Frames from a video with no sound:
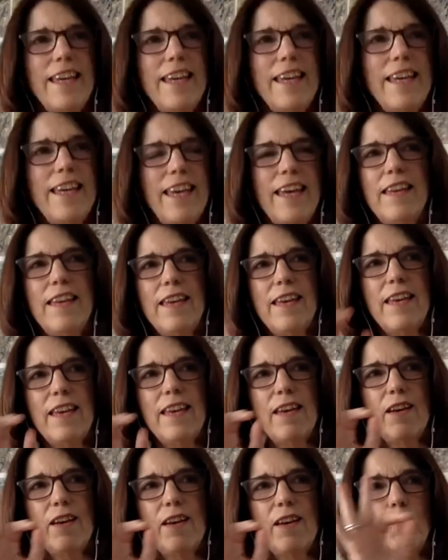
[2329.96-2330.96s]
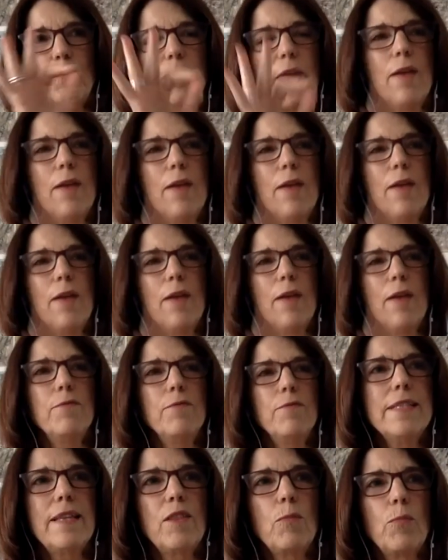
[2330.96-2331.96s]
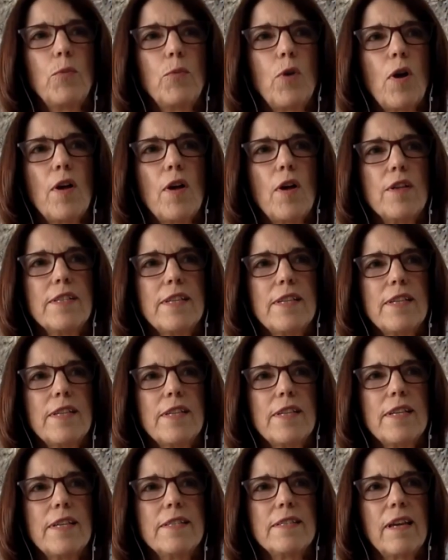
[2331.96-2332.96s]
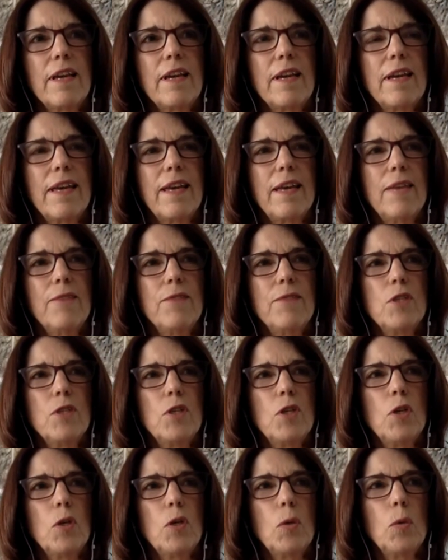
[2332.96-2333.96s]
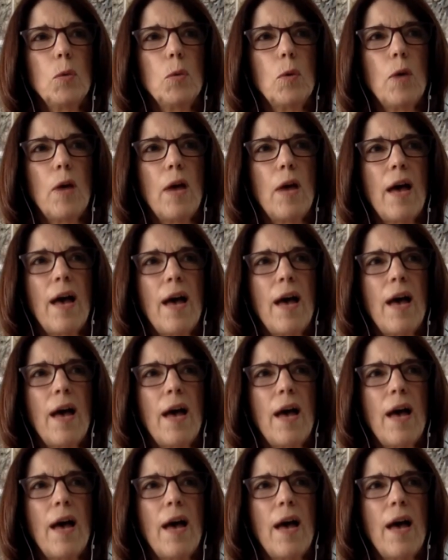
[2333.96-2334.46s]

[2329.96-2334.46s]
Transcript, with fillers: the the um, emphasis in the process gives you